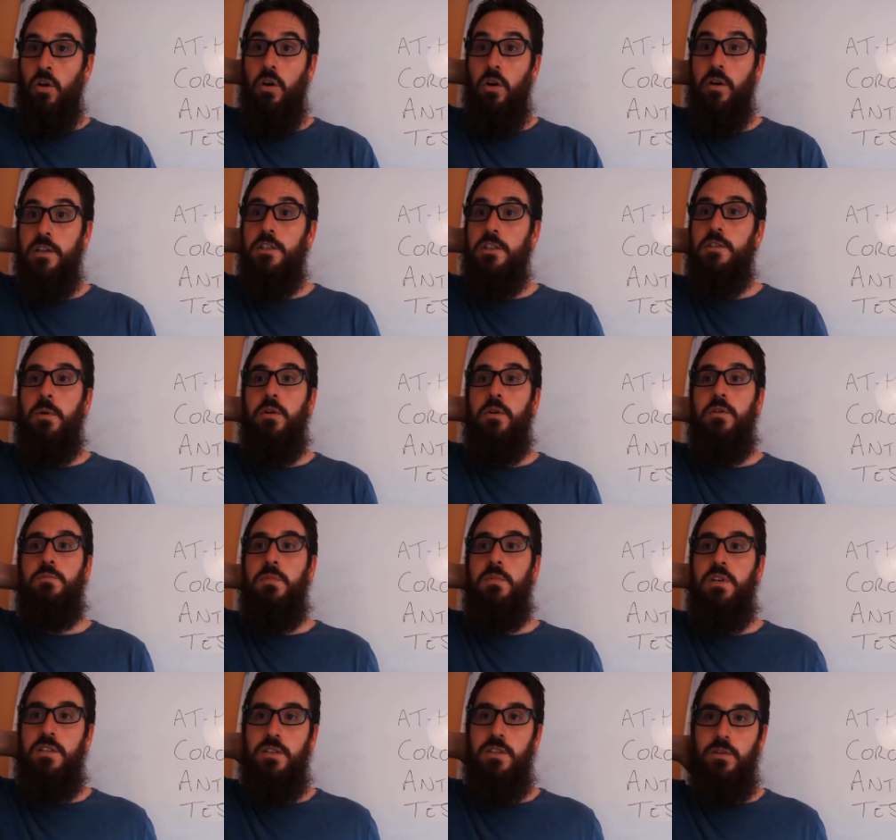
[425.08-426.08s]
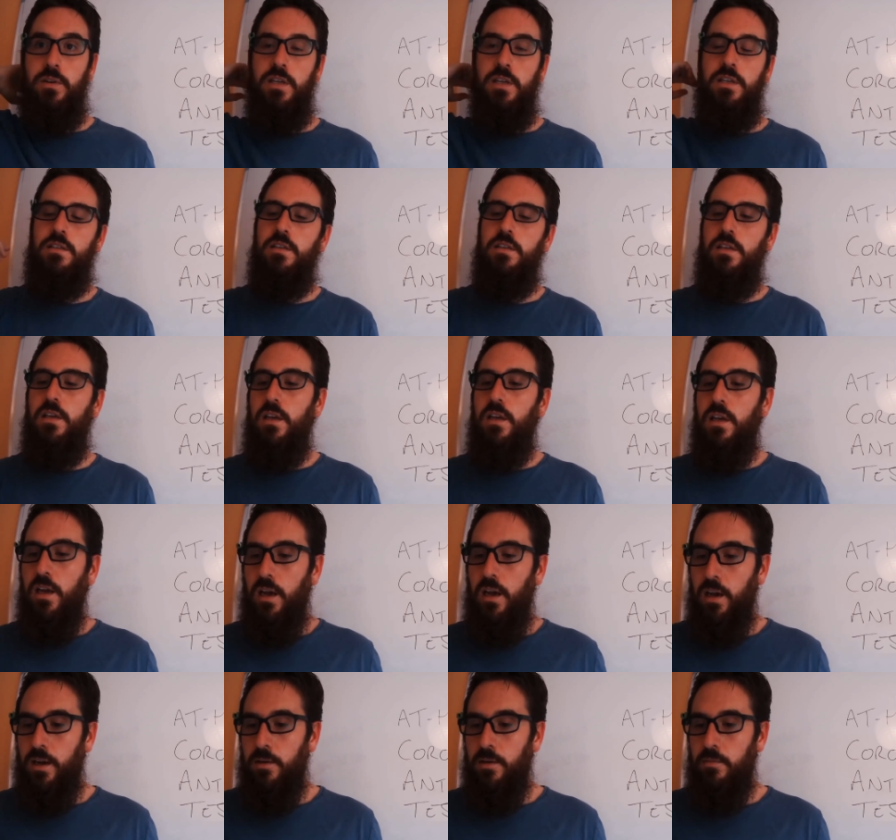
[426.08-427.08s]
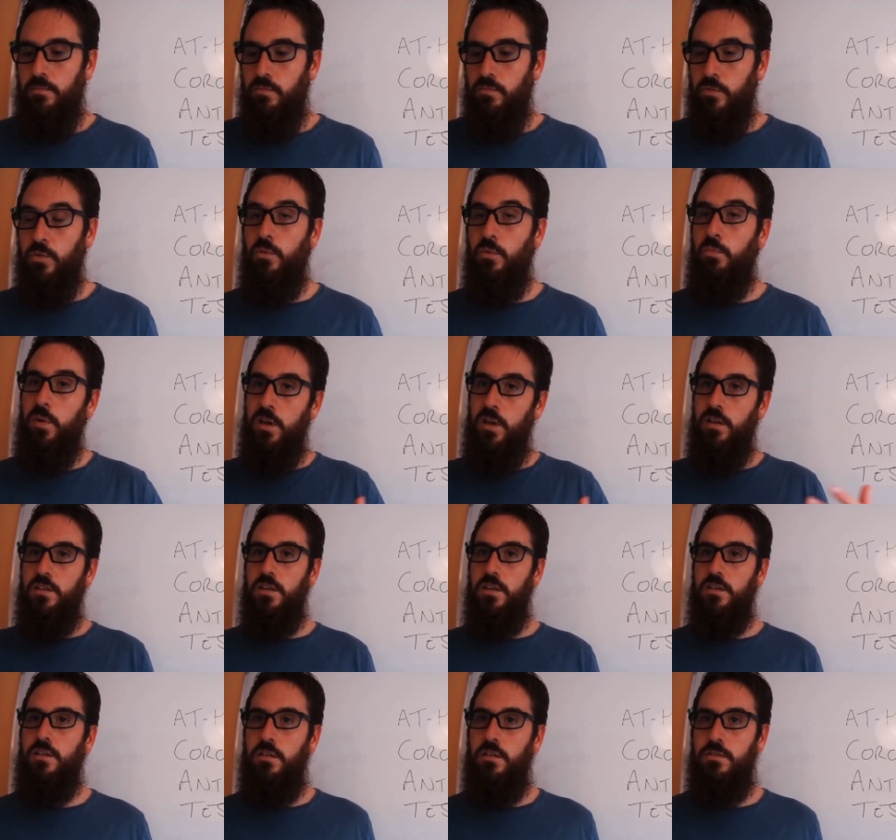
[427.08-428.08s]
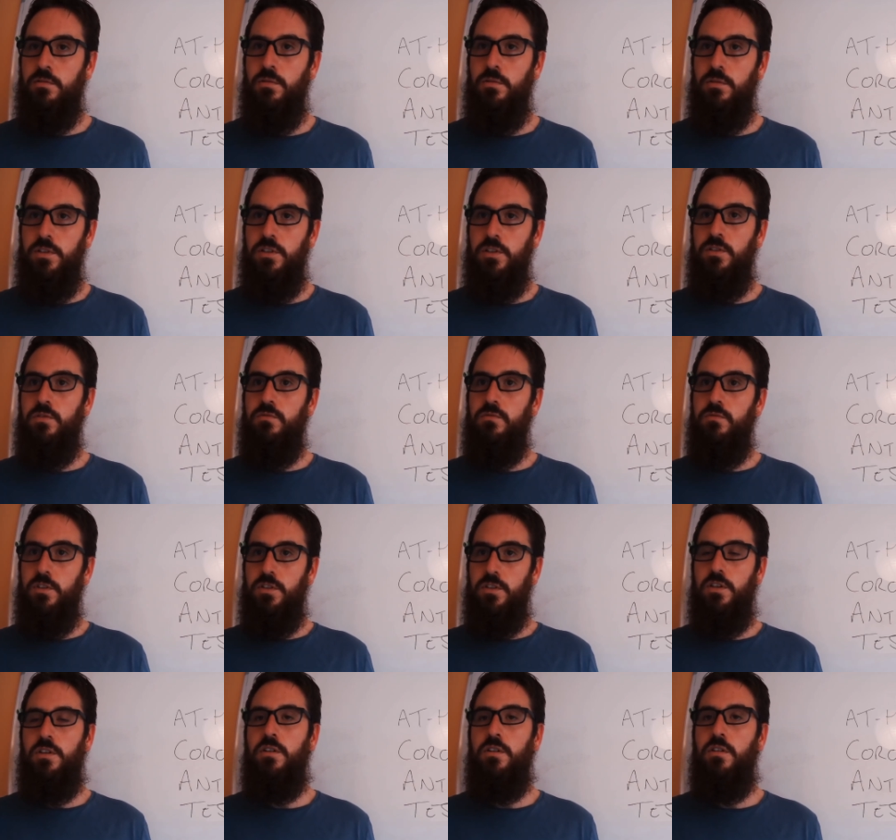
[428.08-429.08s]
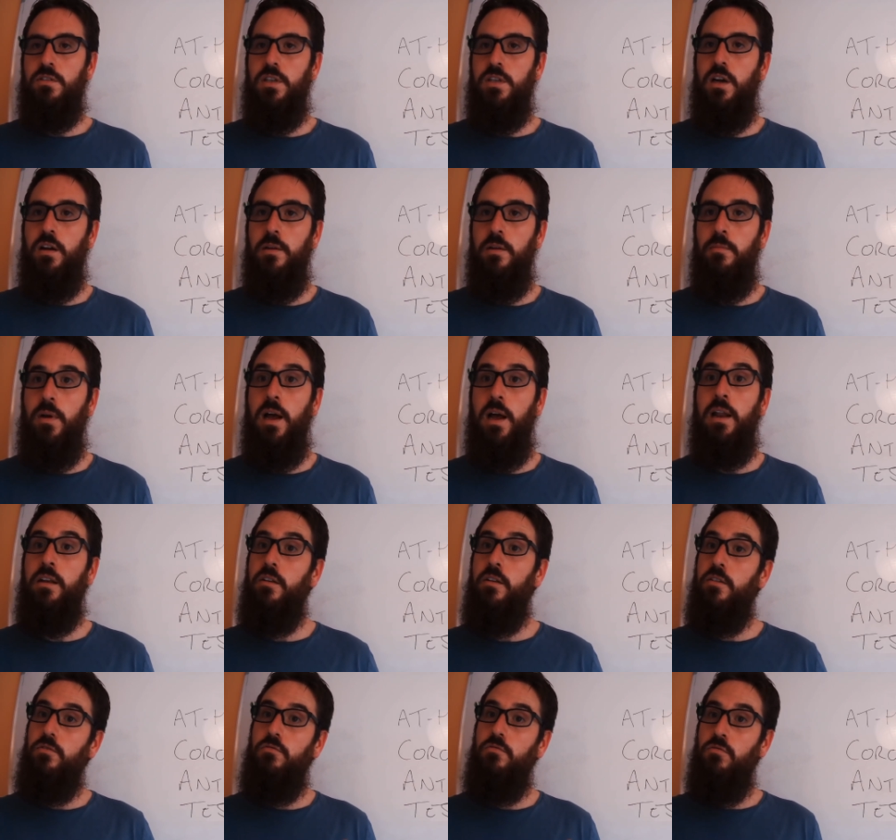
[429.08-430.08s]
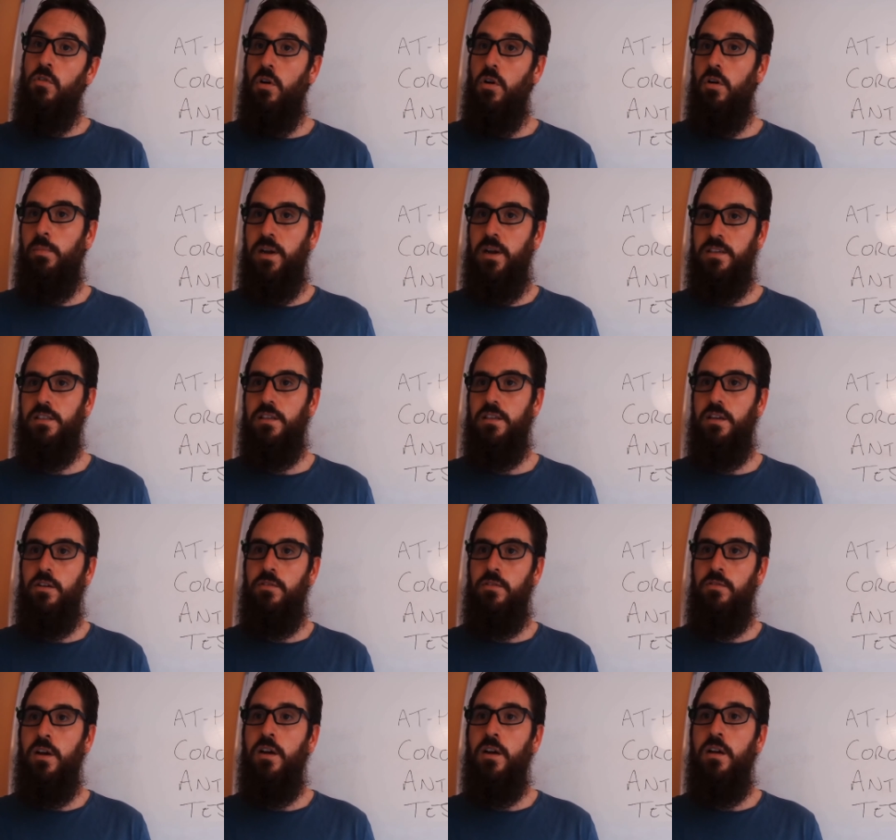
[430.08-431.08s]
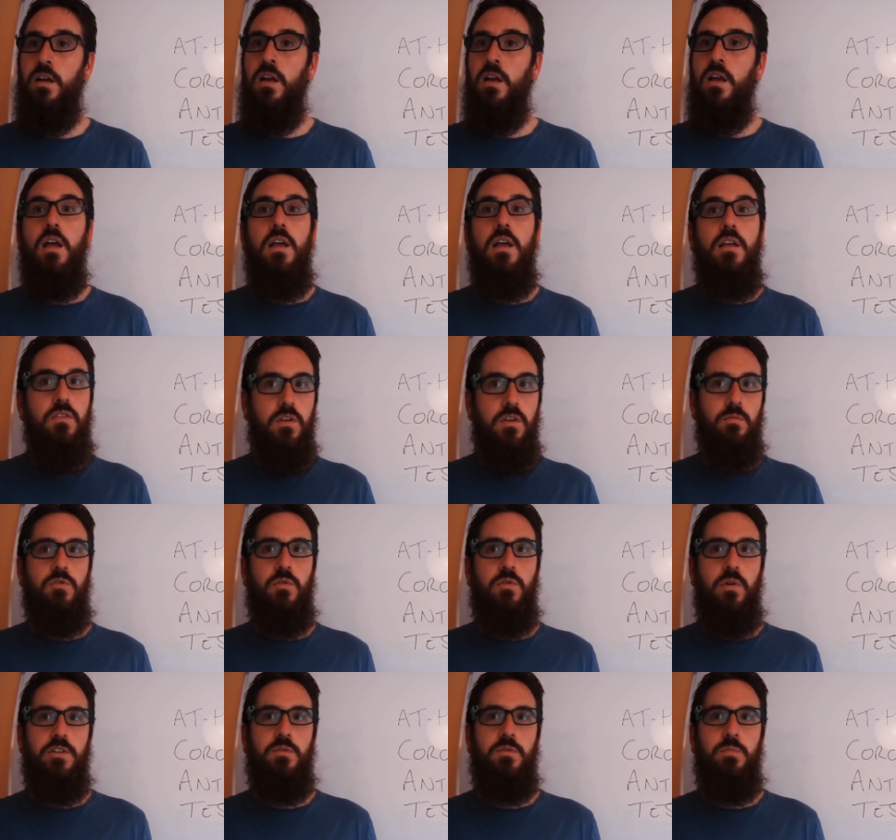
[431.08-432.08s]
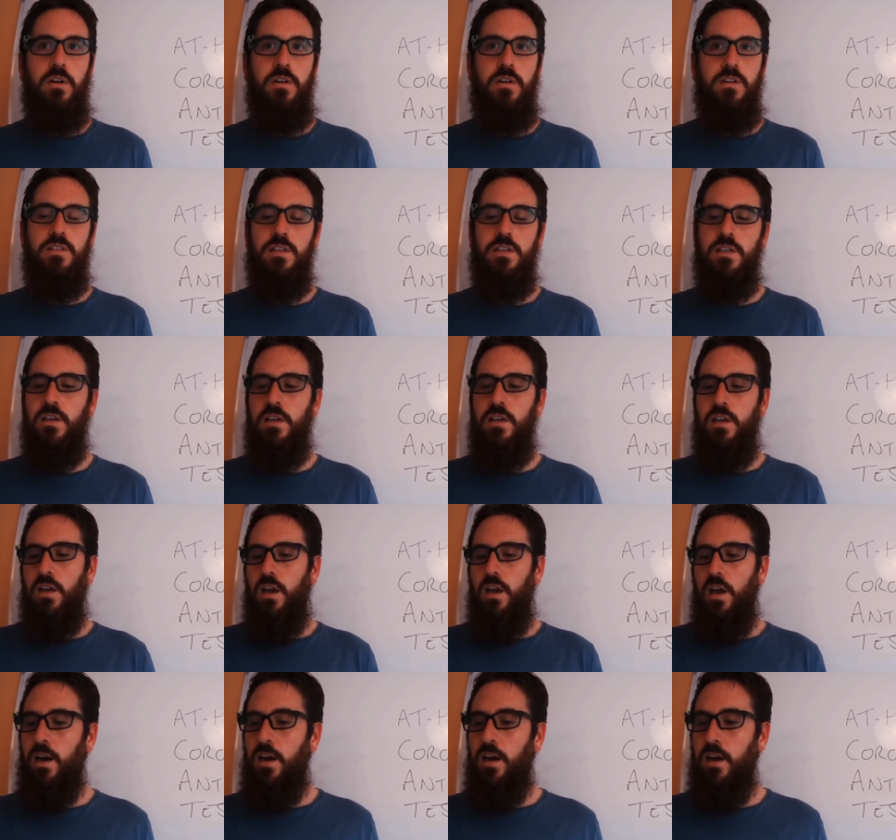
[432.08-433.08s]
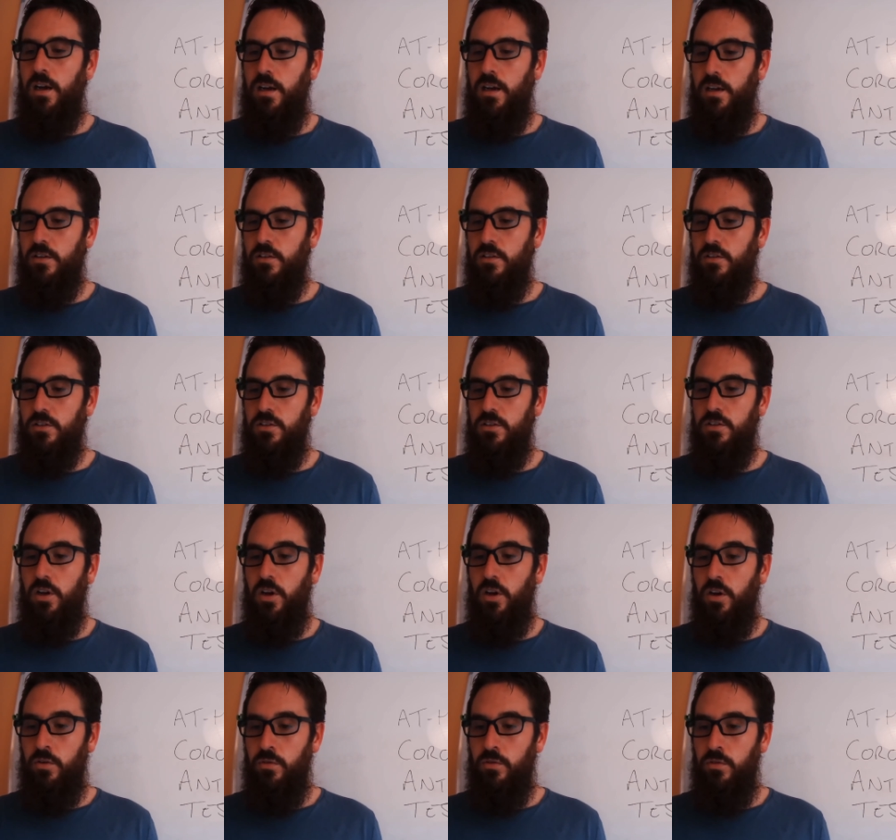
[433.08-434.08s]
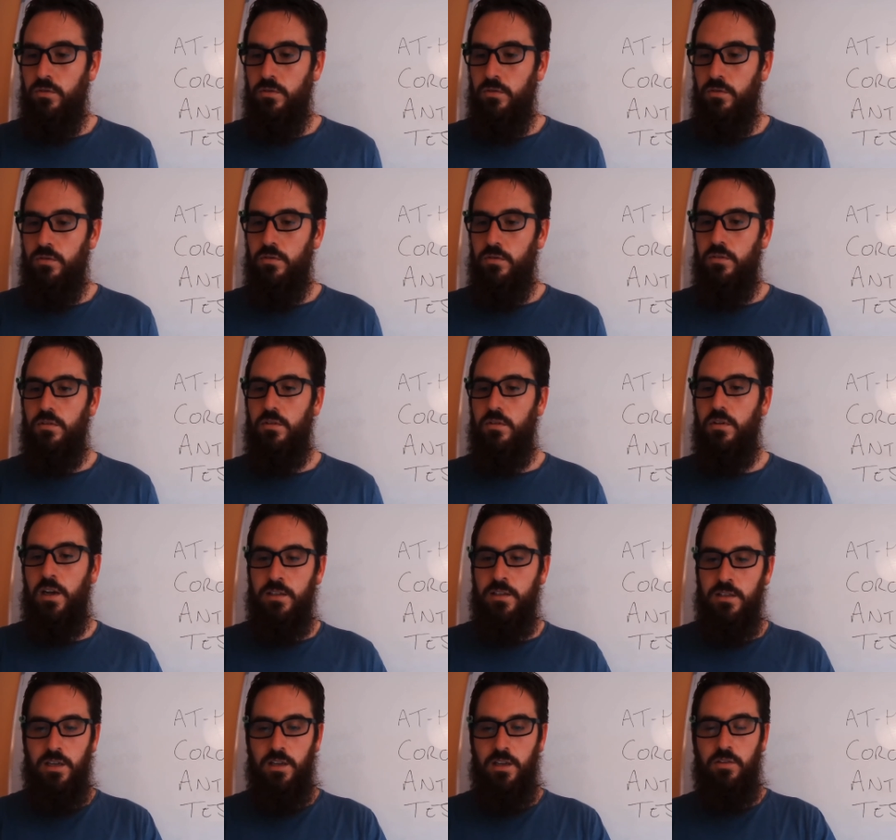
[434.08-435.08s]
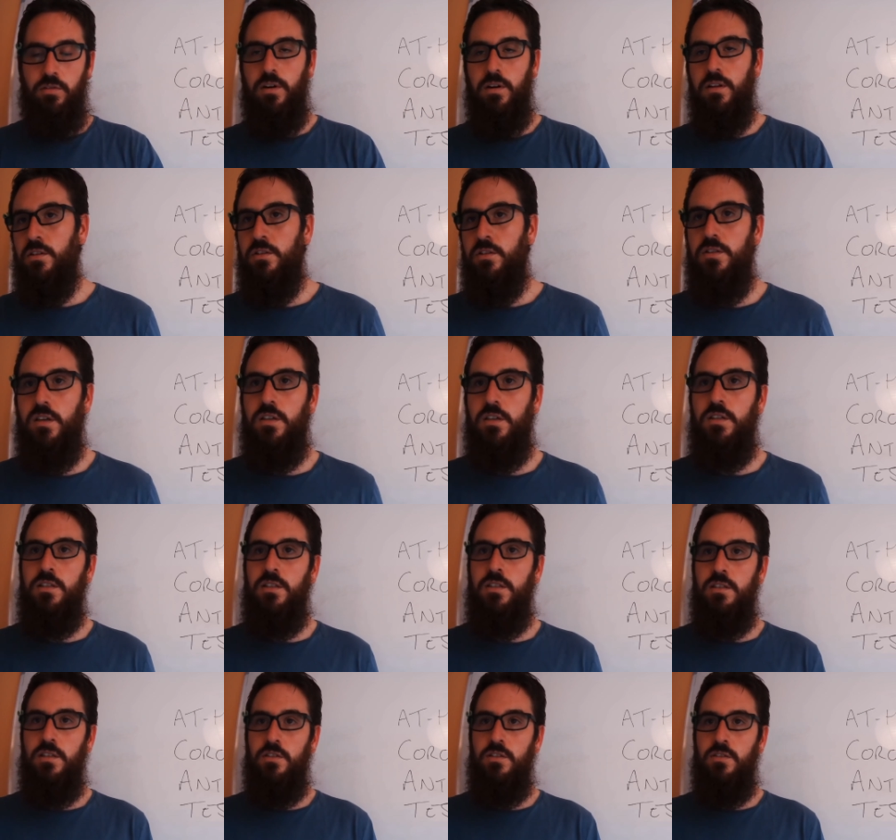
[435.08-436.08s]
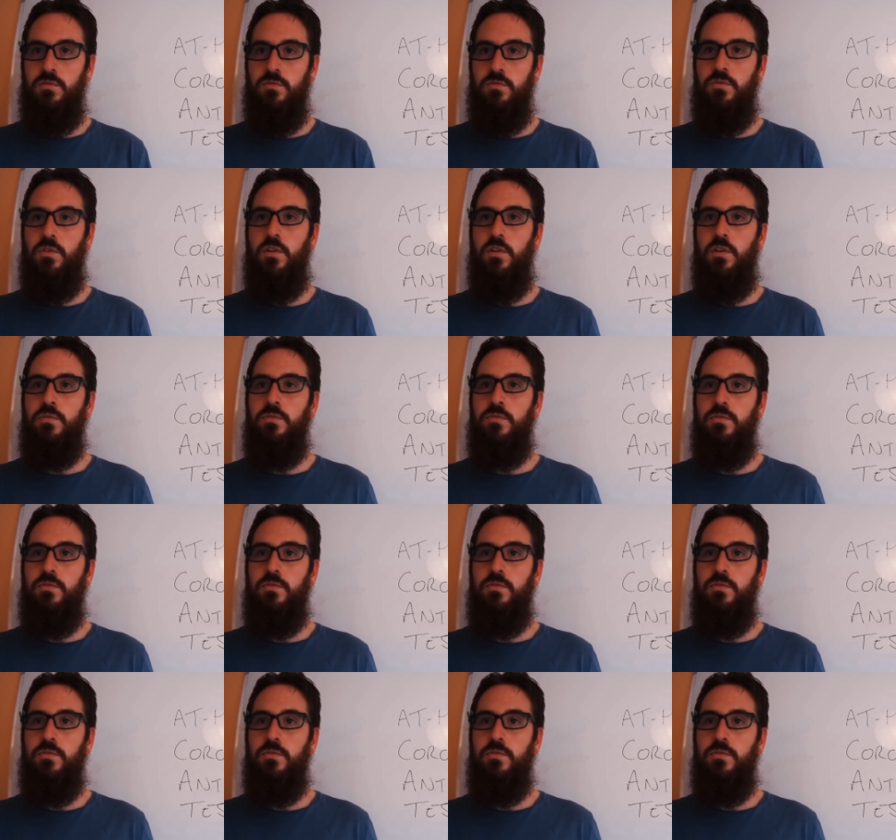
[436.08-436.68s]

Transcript: exposed me to it. To have been in such close quarters for such a long time and not passed it over seems quite surprising. So, as I say, throughout the instructions there's an awful lot of